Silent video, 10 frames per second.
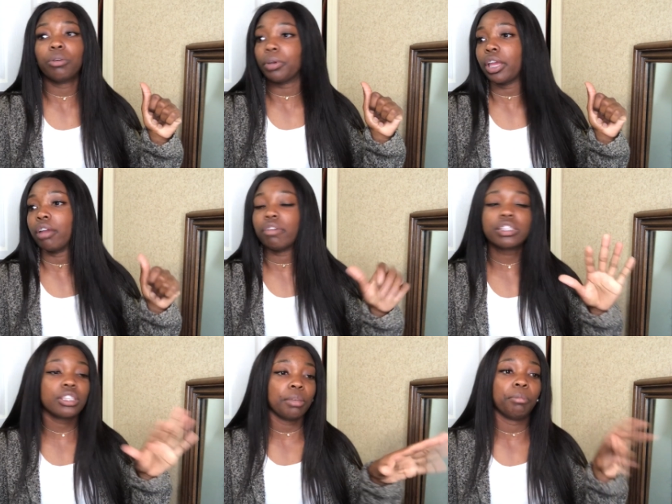I don't care if I
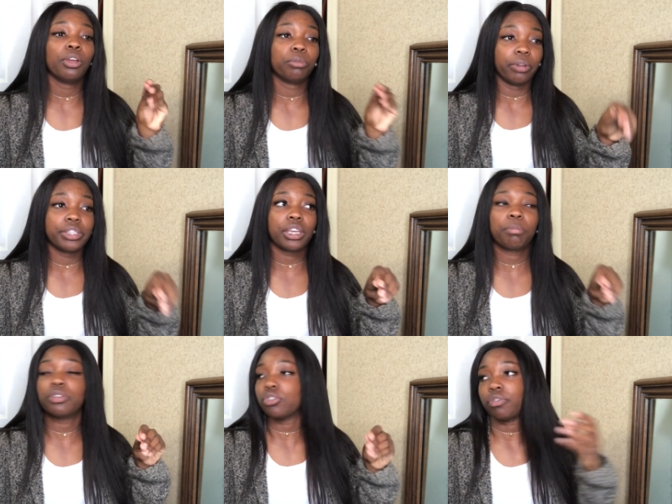see a mirror, I'm going to take a
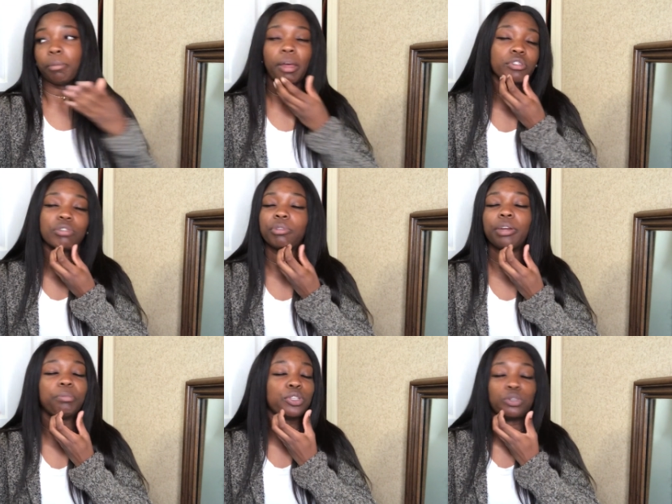picture. If I'm out
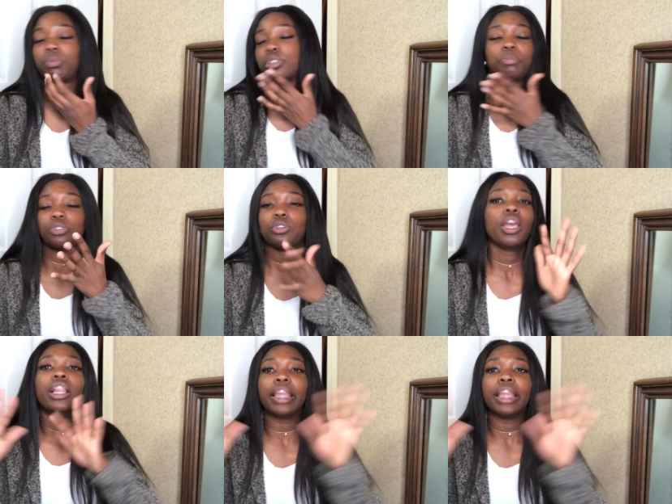somewhere, picture, picture, picture.